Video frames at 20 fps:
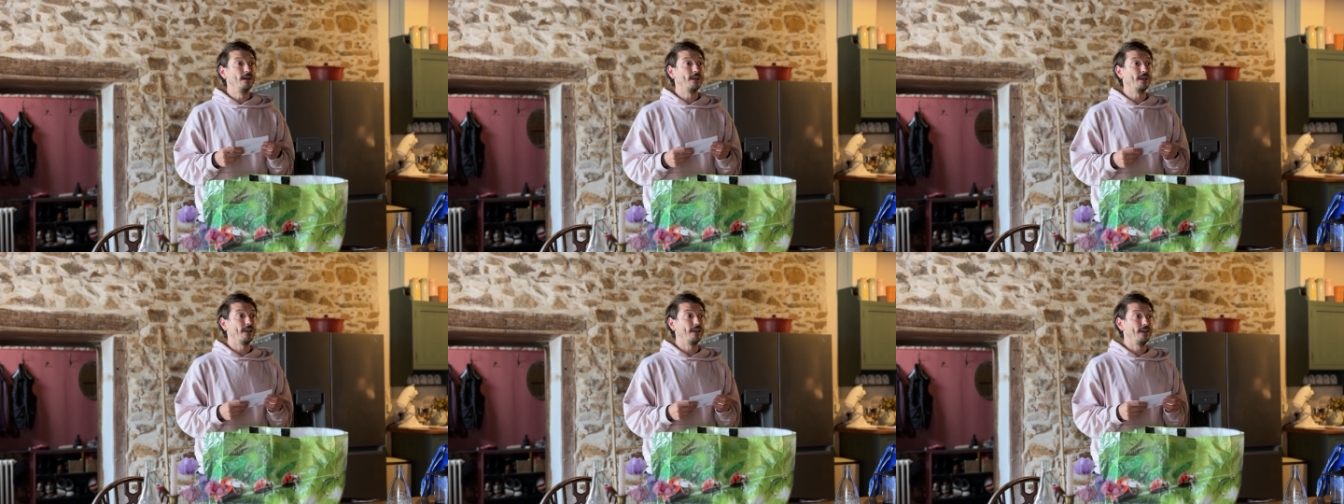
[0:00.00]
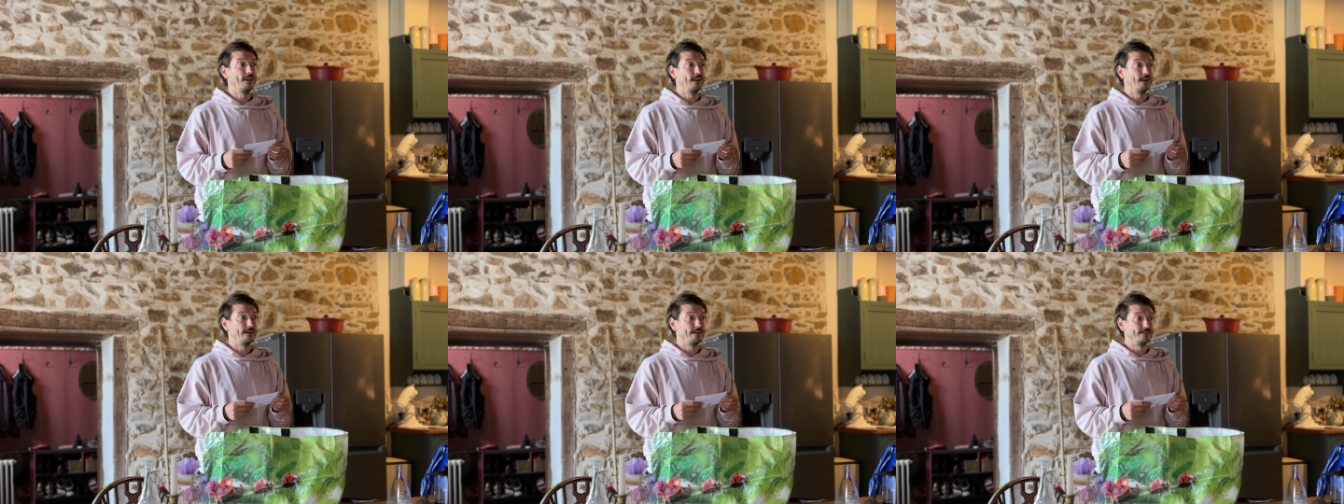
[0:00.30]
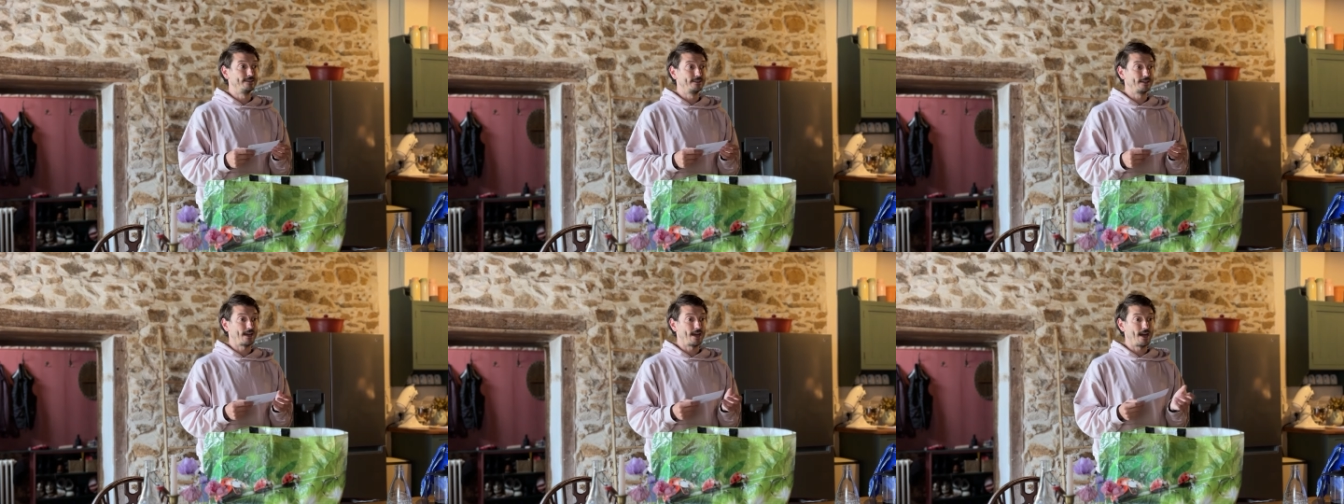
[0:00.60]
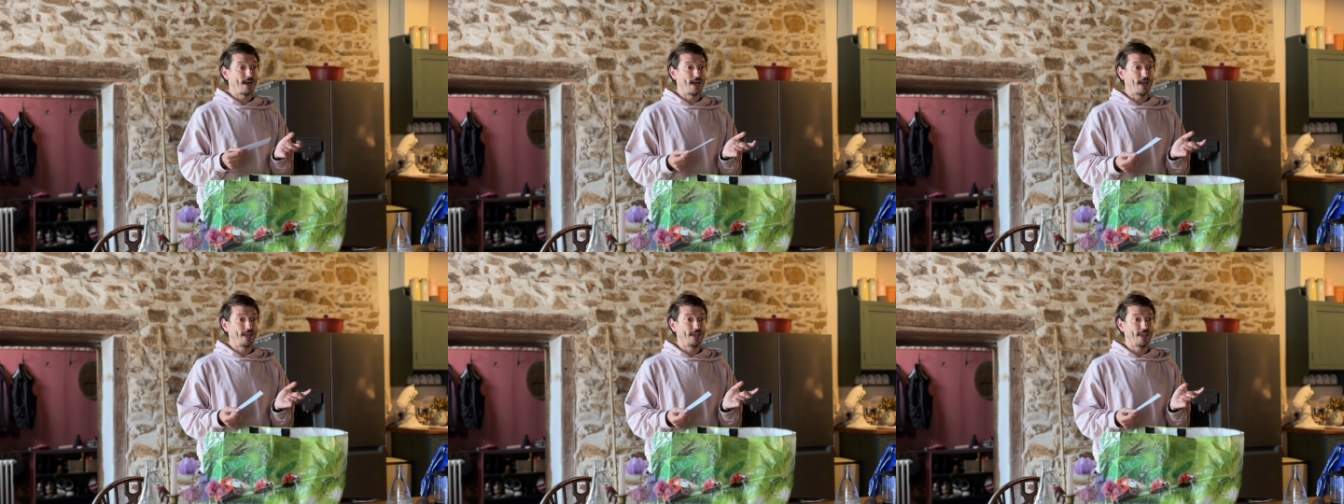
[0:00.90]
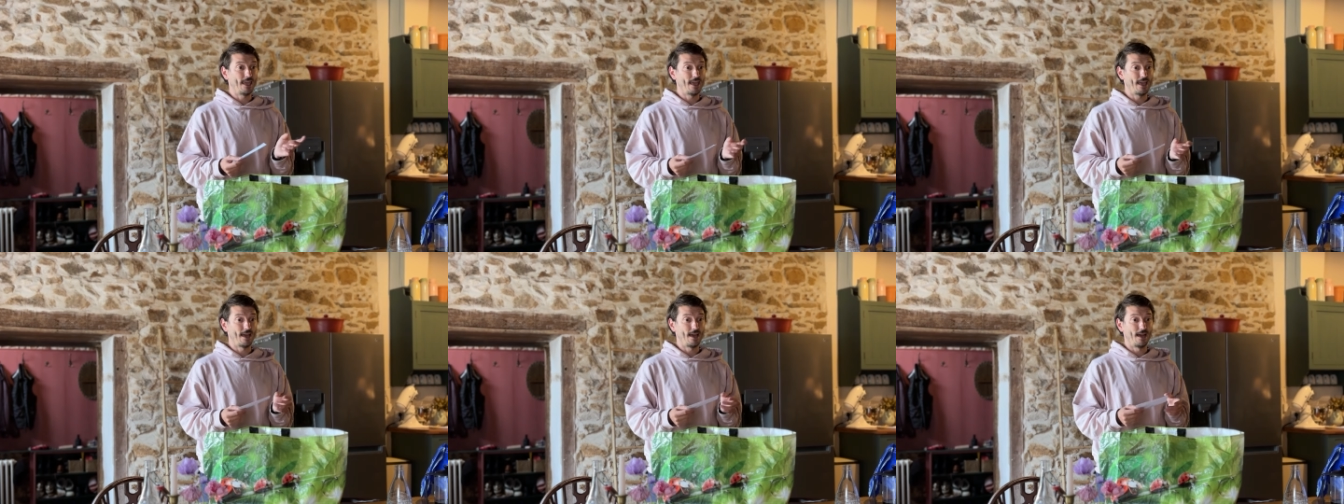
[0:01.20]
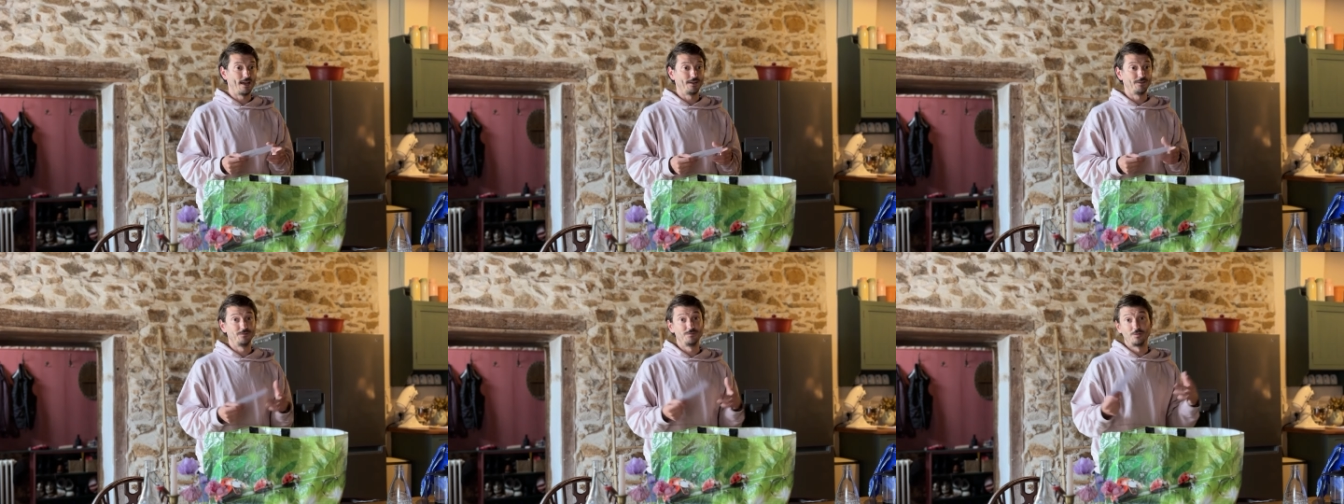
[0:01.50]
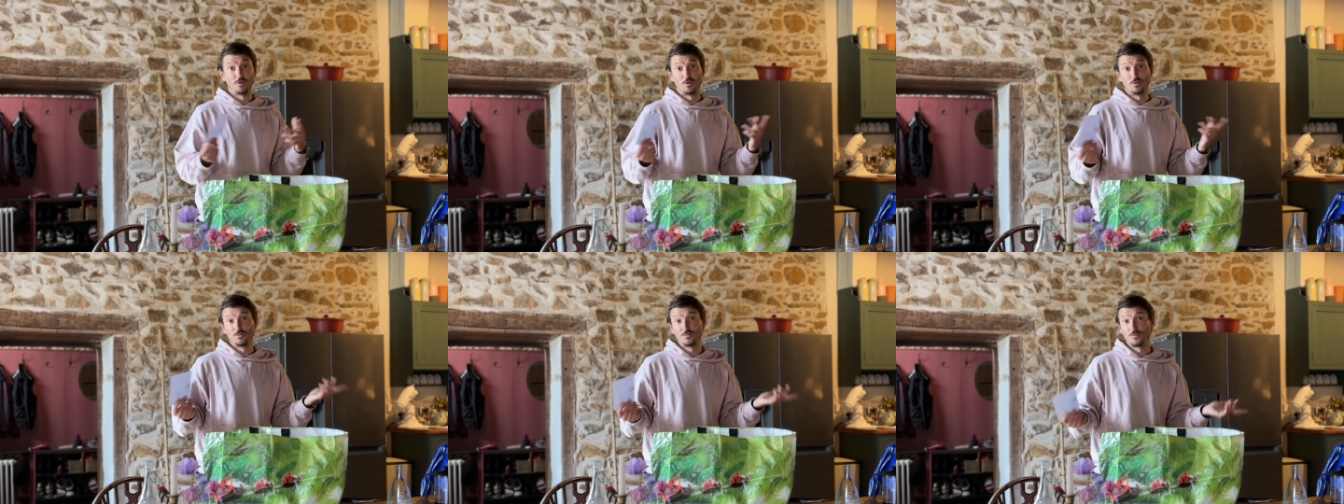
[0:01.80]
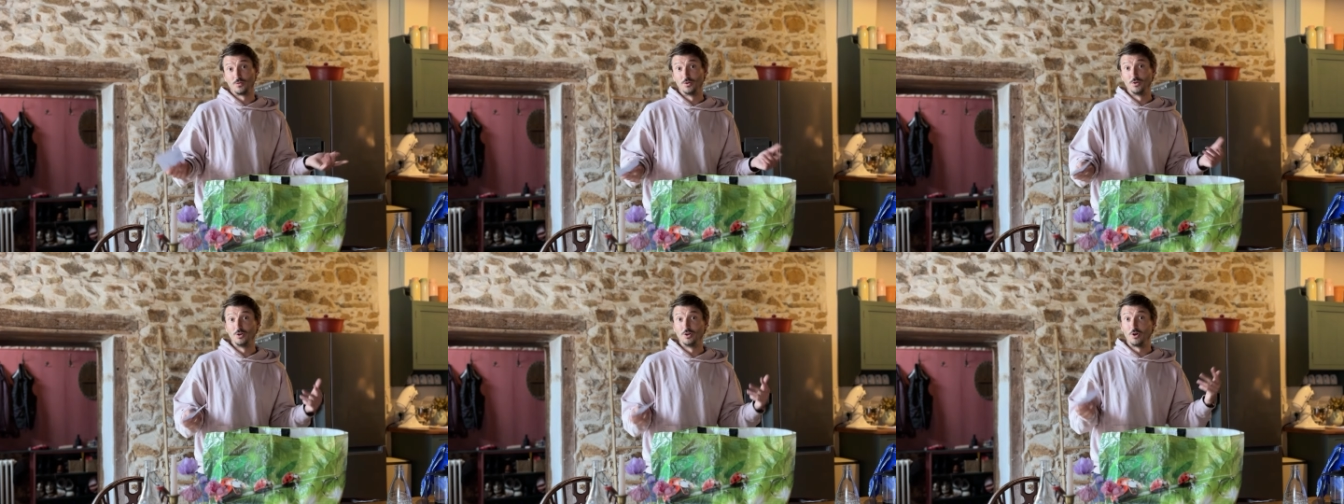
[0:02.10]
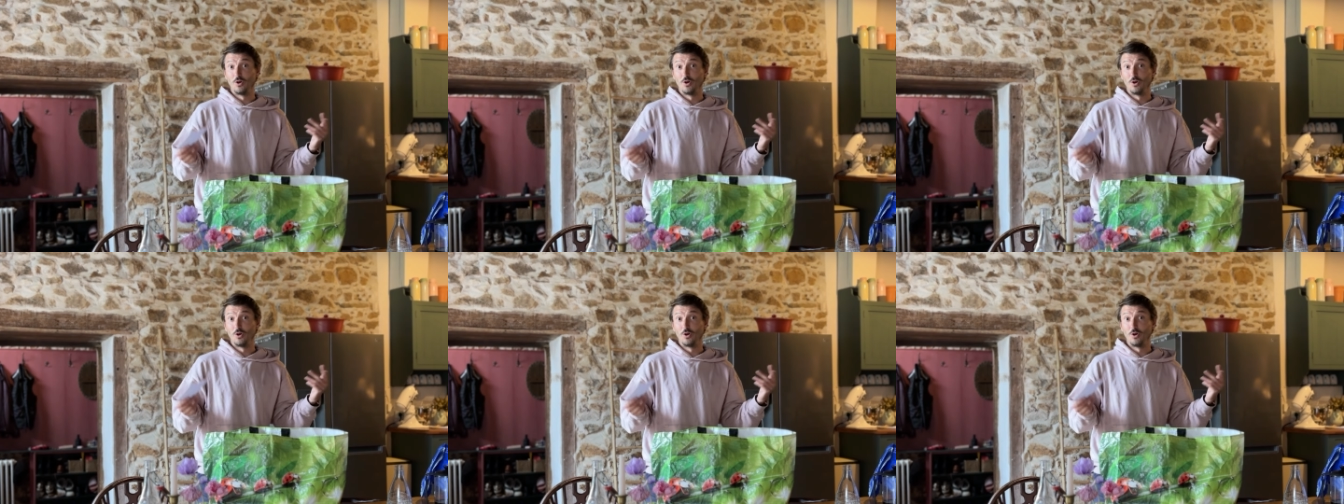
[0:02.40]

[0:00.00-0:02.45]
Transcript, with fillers: And I can vote for